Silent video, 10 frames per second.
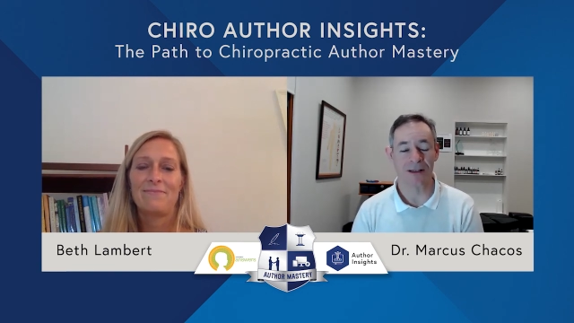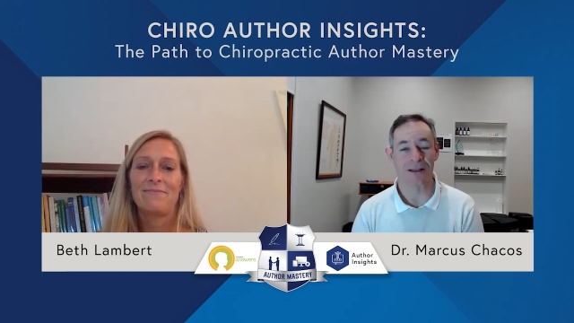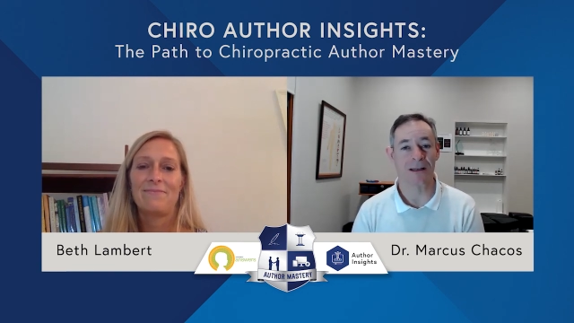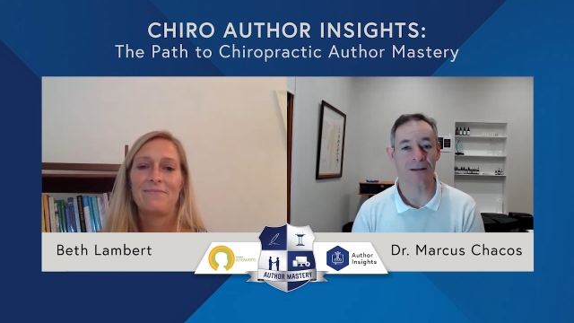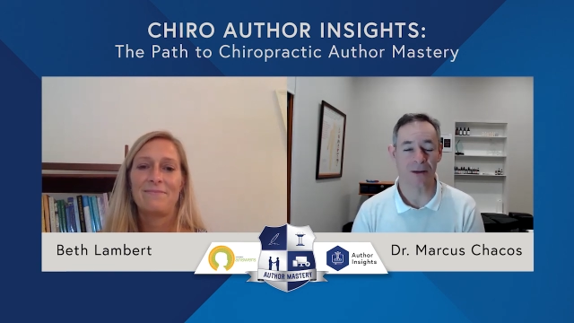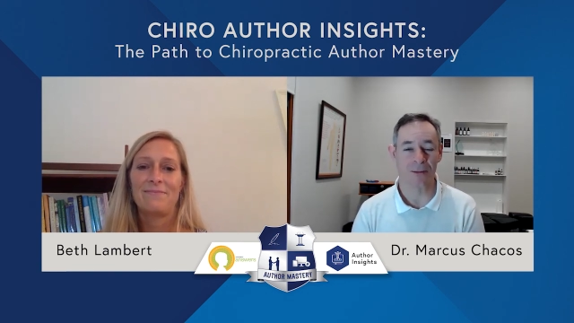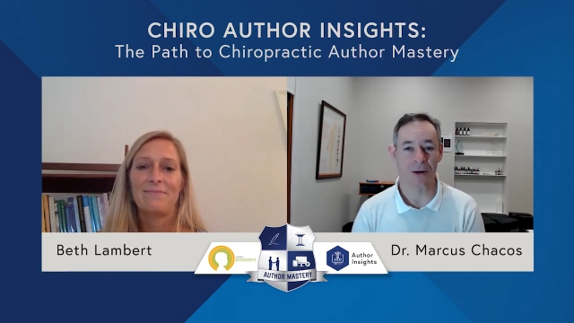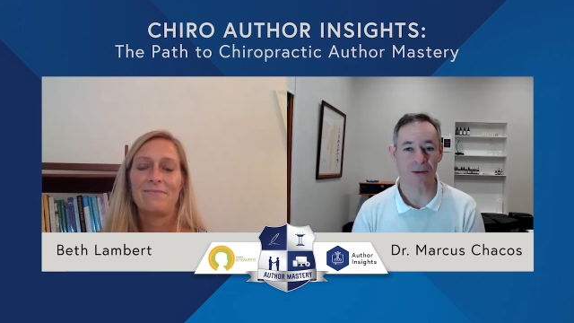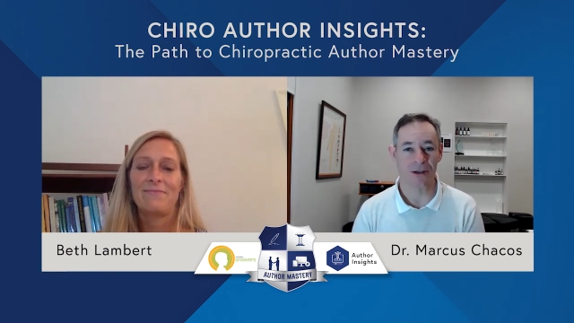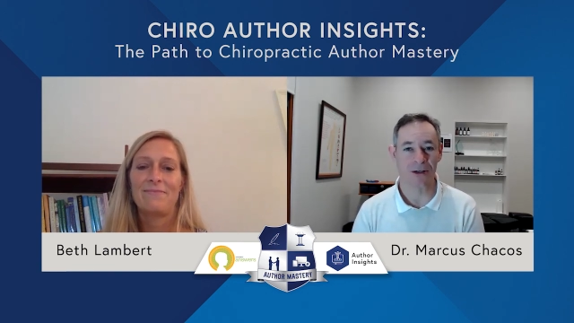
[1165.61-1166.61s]
Speaker 1: to give them an
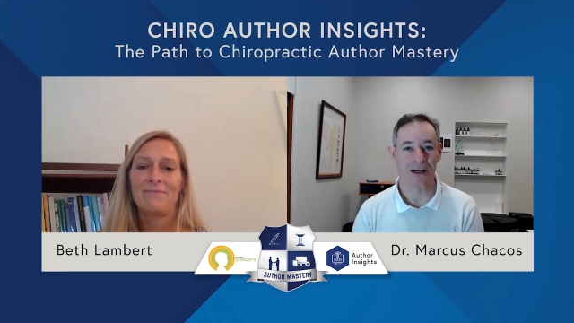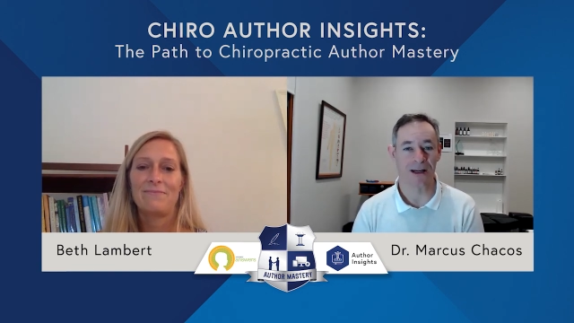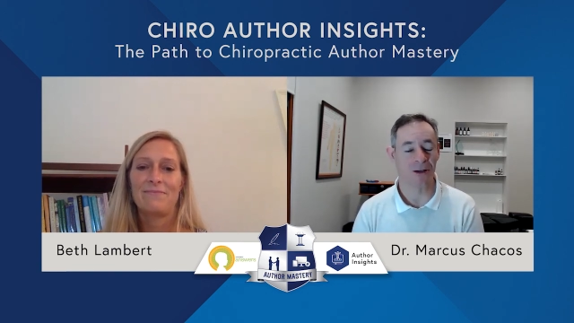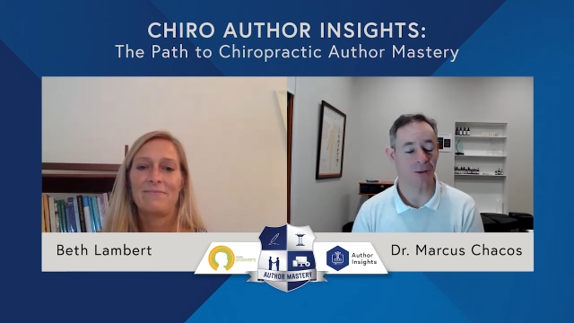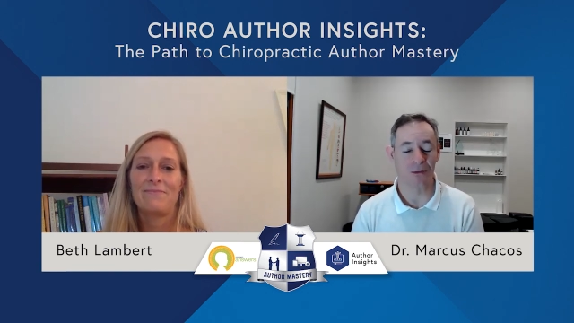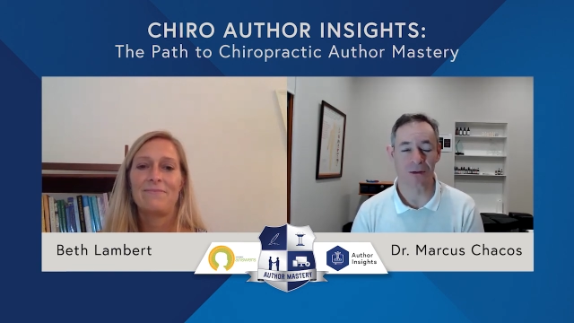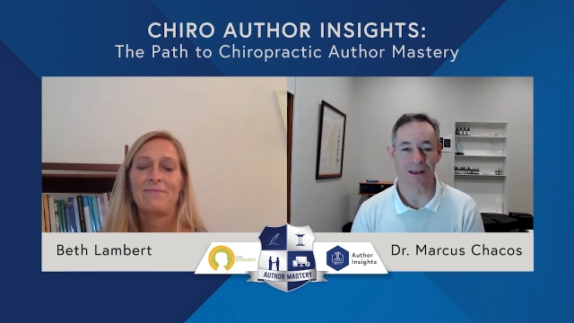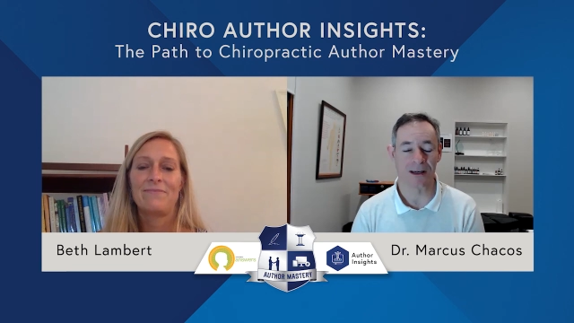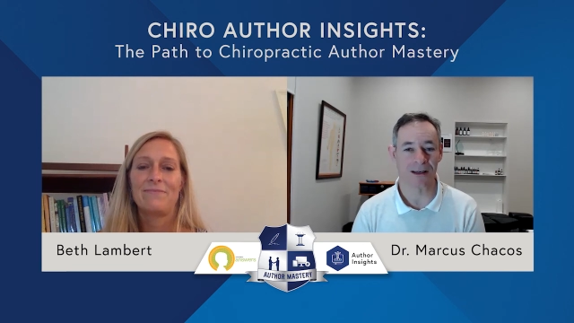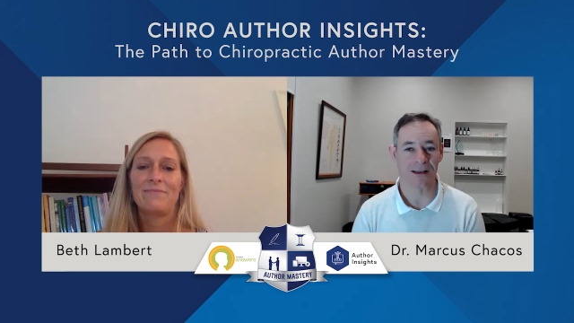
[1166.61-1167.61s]
opportunity, and your
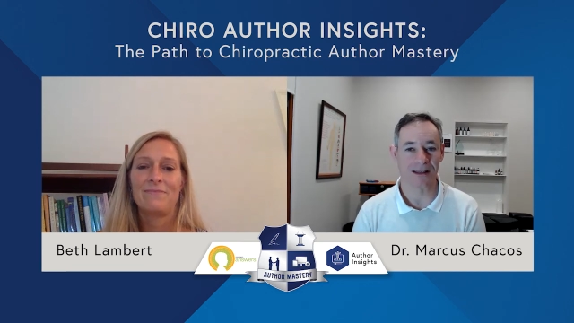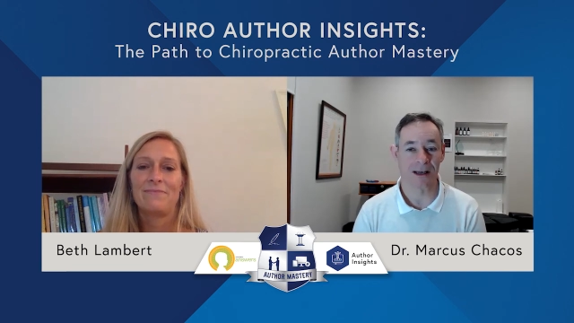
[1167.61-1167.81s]
books are,